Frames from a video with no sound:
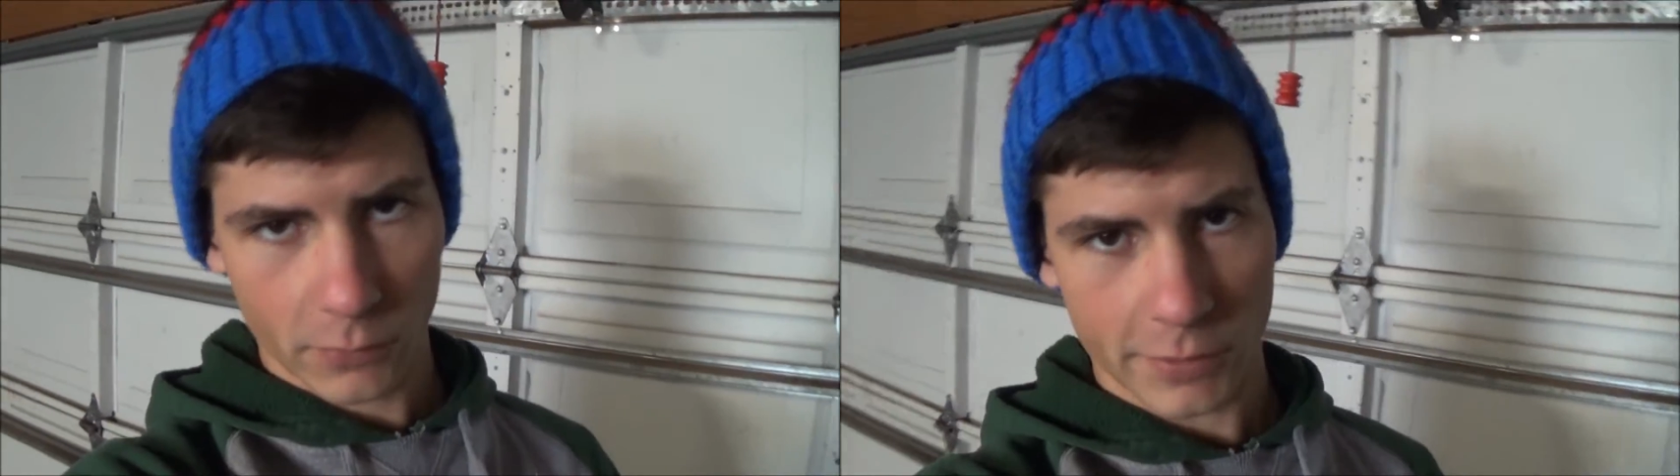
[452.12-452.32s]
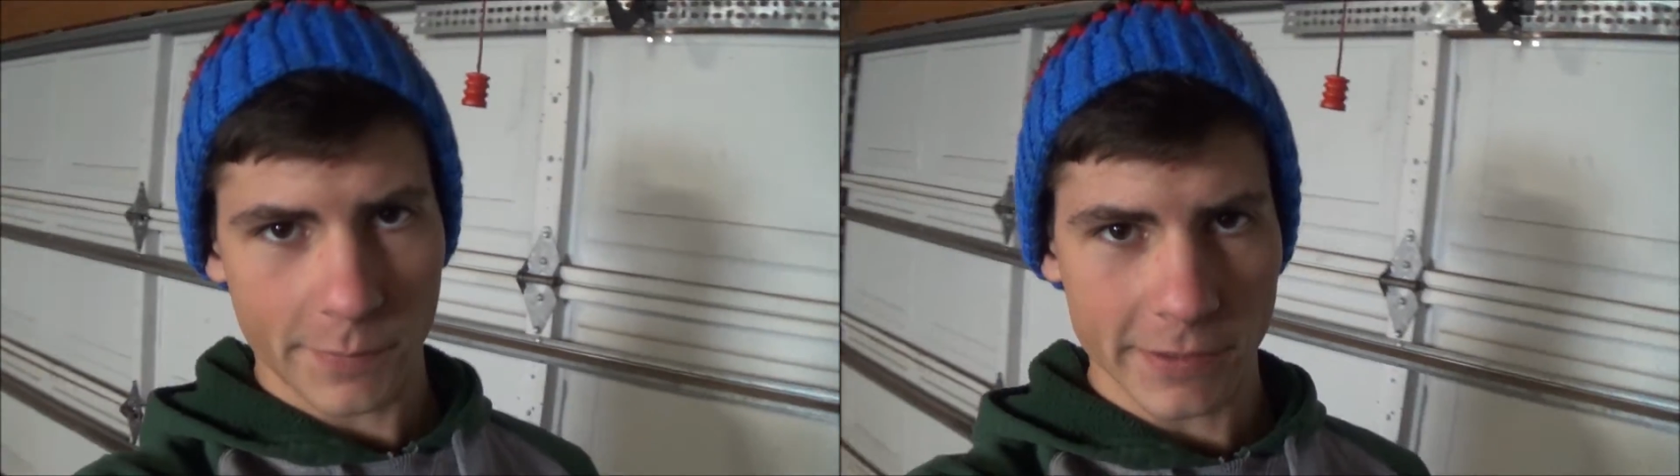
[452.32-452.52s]

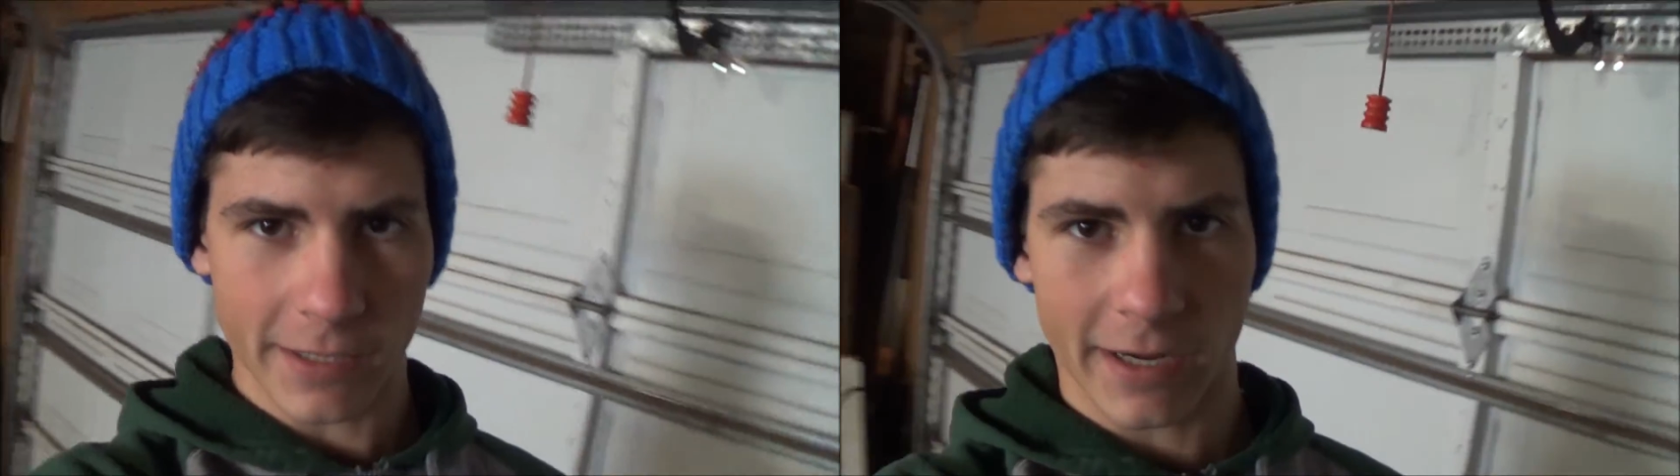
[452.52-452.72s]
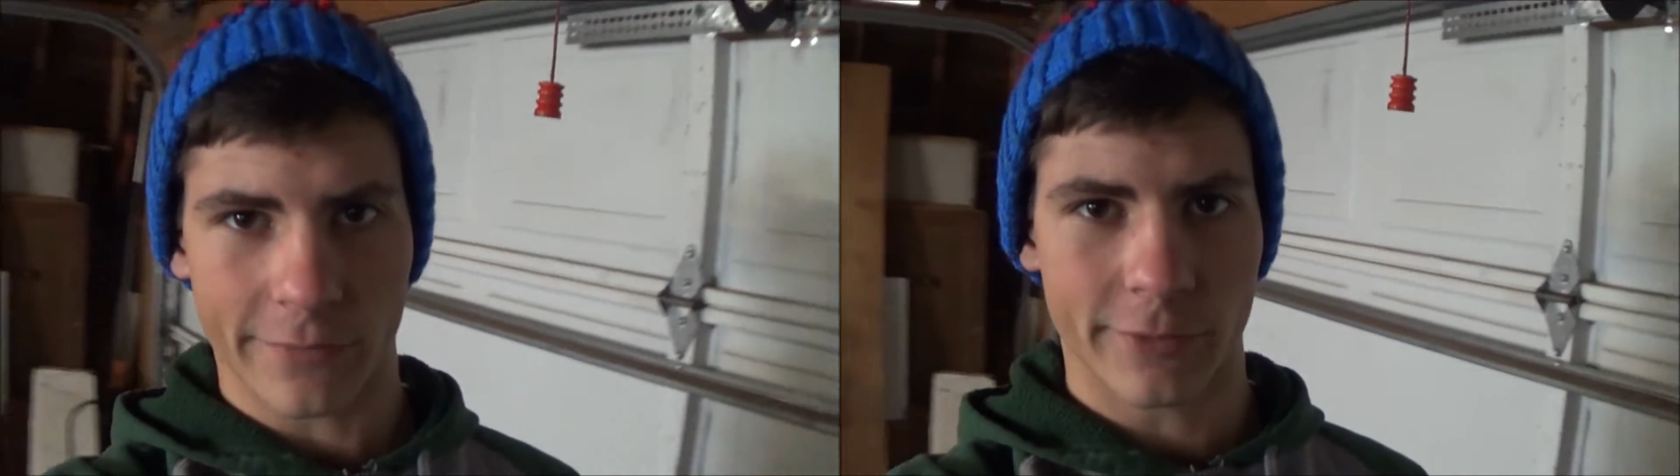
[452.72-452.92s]
which
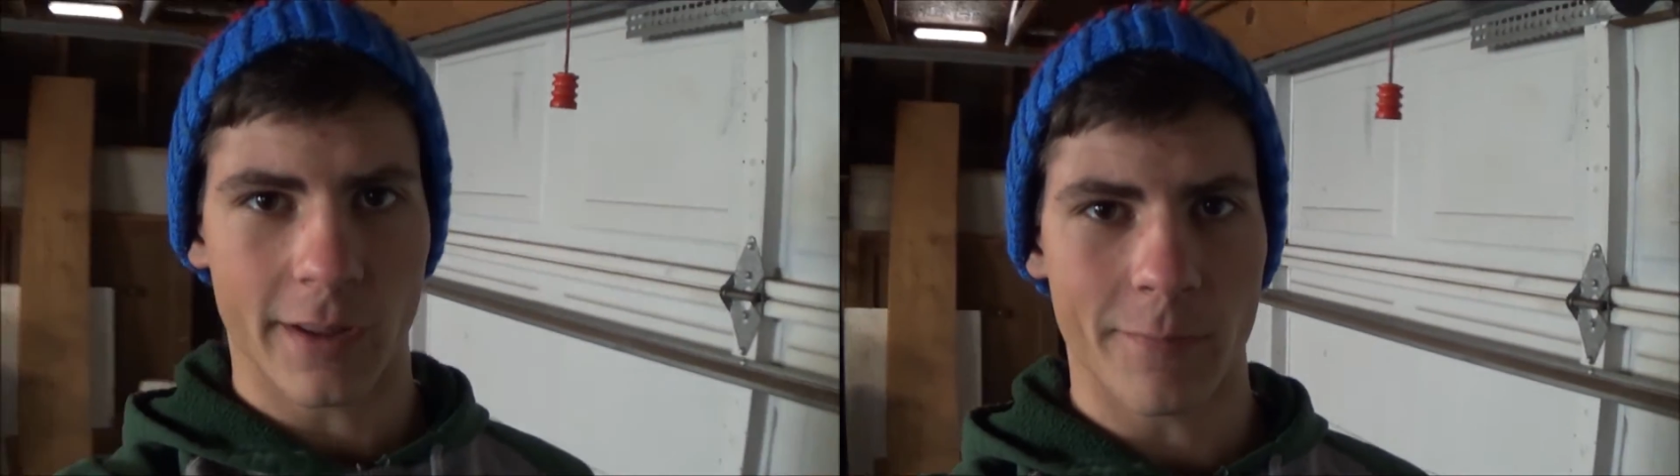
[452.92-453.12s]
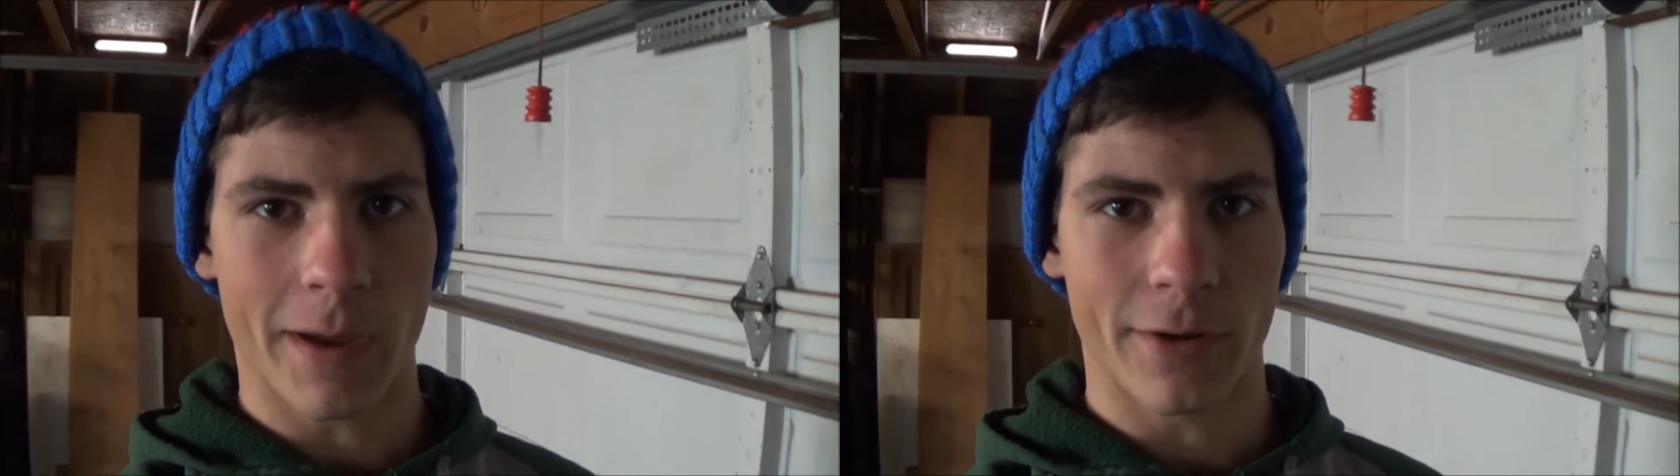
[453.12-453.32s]
means I'm gonna have to
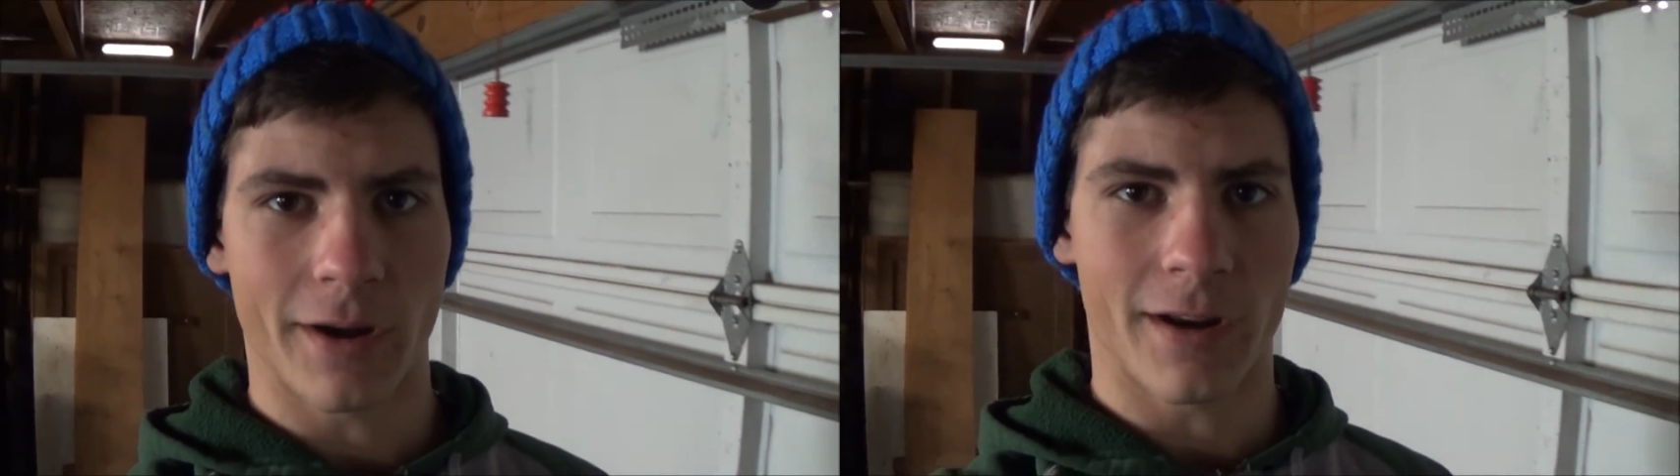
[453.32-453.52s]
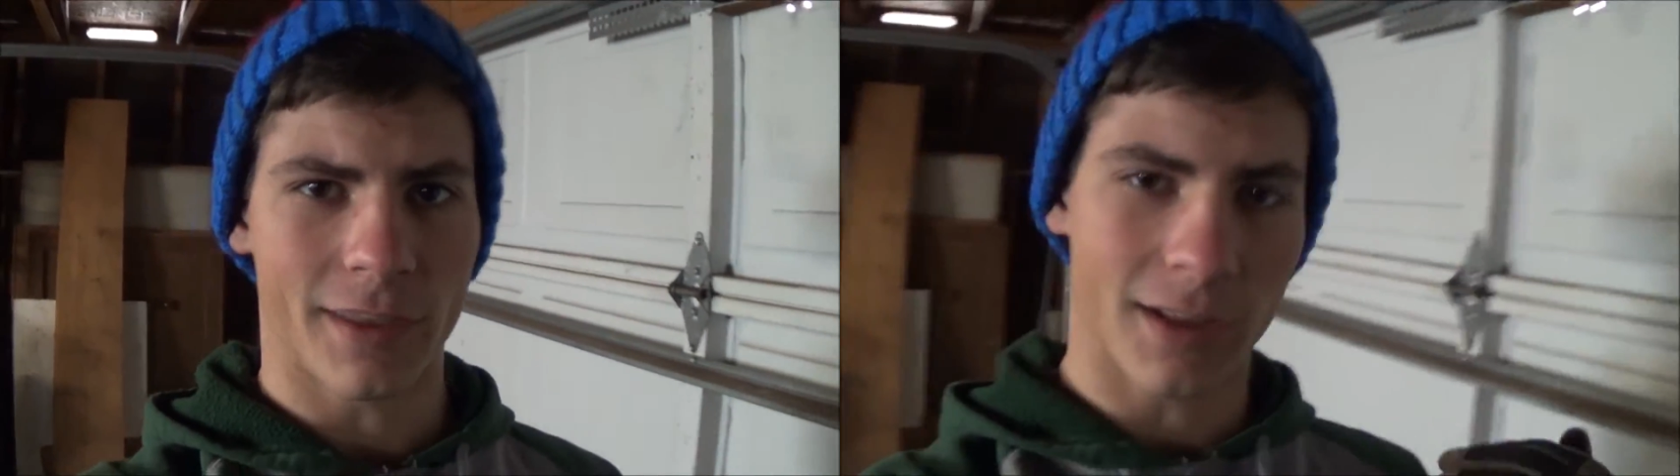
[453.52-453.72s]
grab the
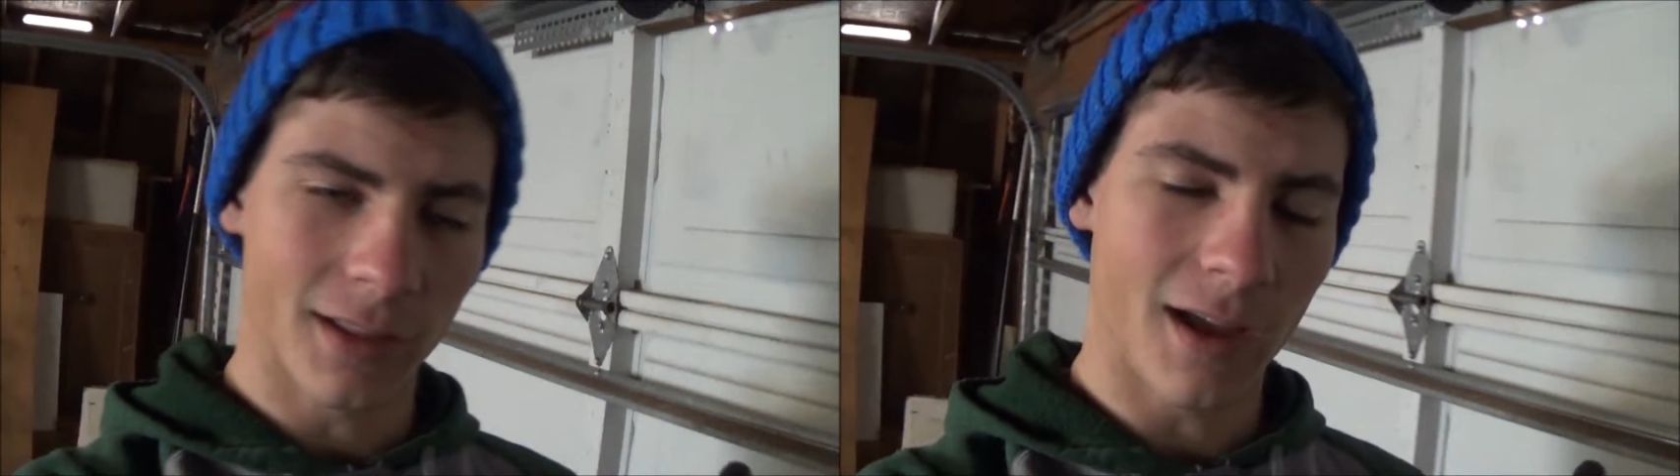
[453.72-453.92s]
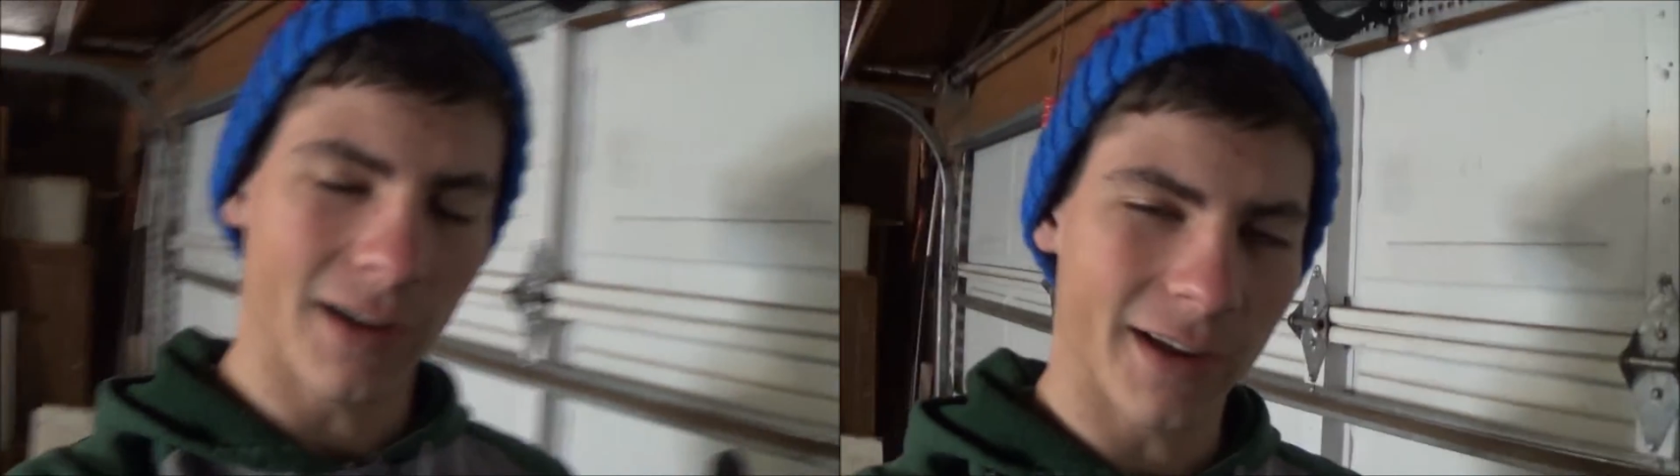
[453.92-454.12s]
battery out of the
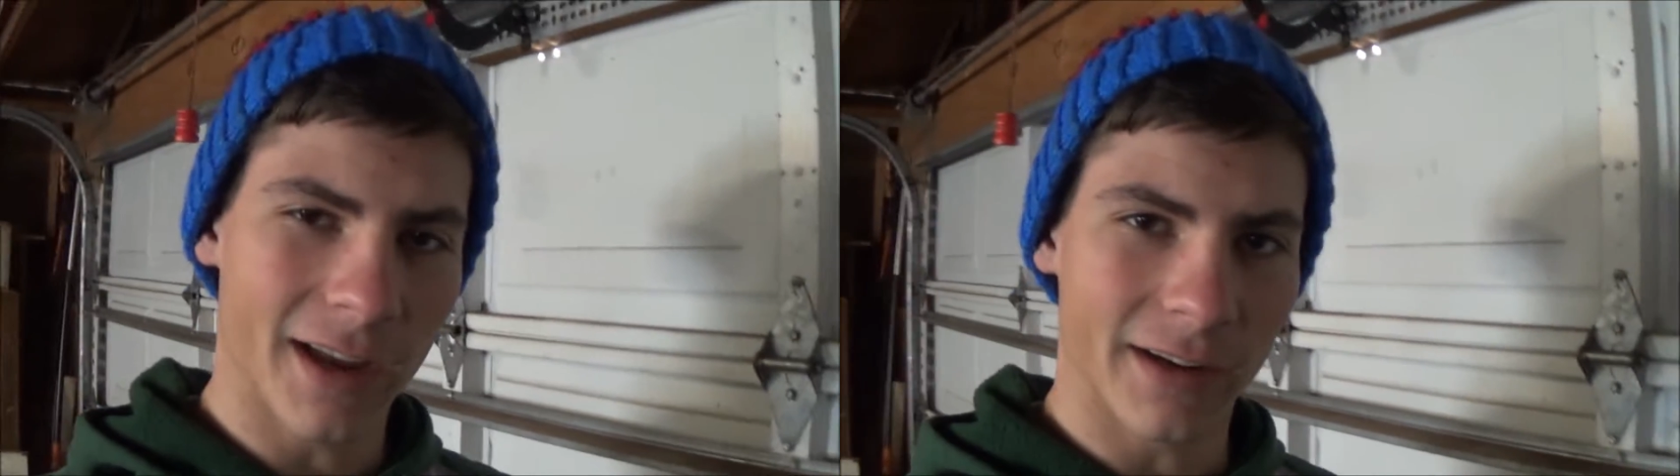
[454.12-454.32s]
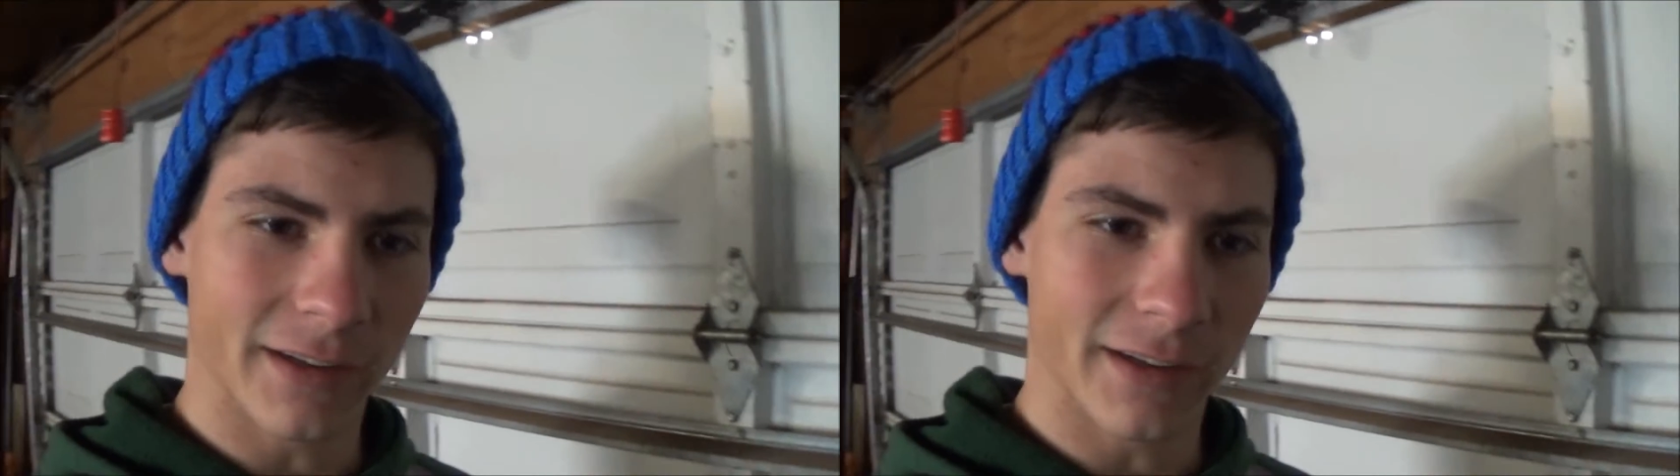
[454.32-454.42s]
Gallant again,